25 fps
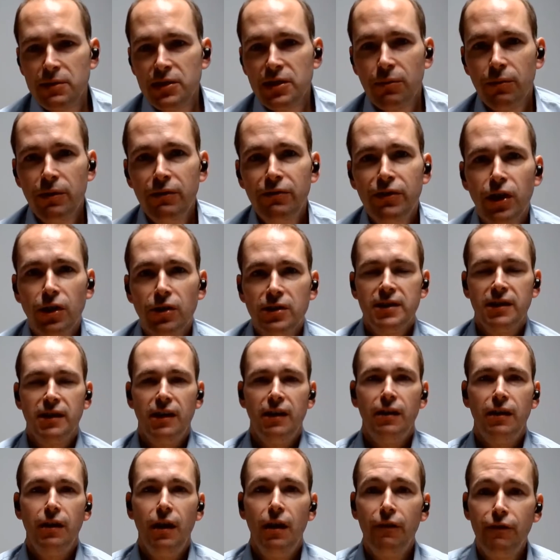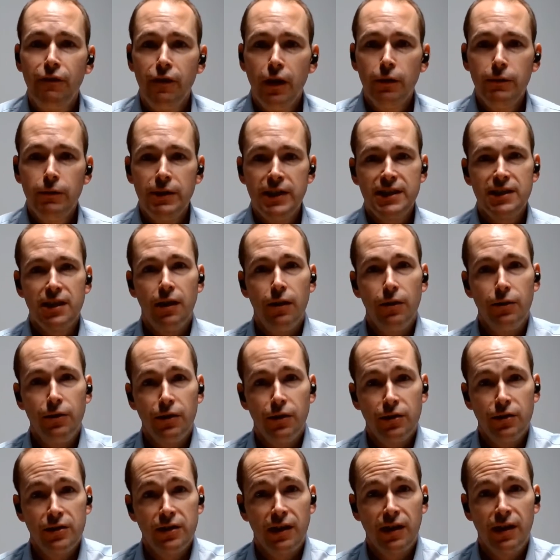So we've got a fluids load
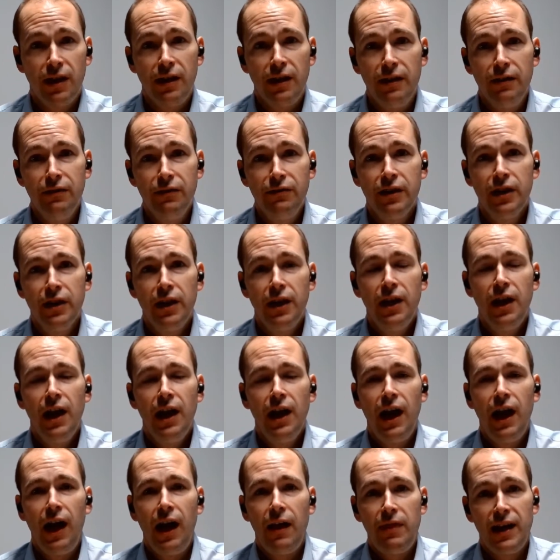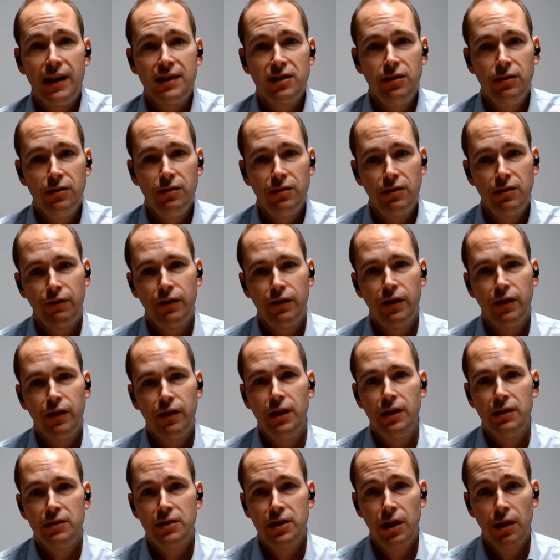autoclave, and that's used
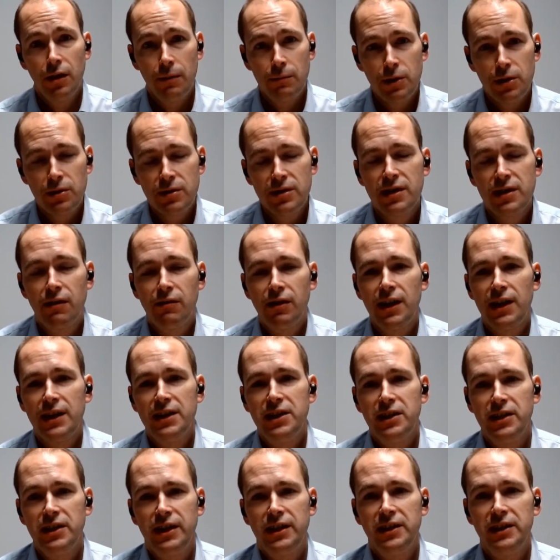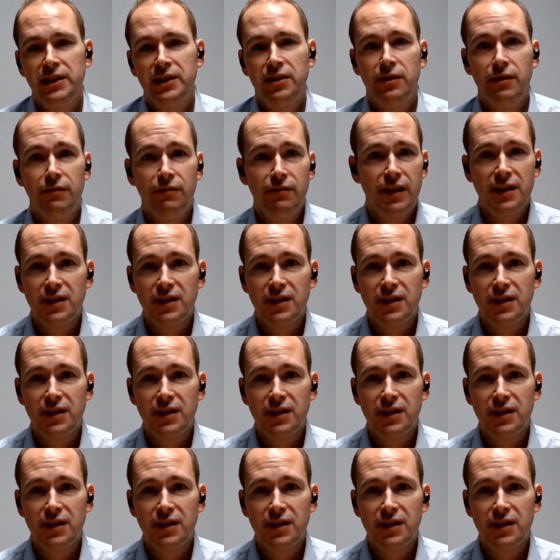for terminal sterilization of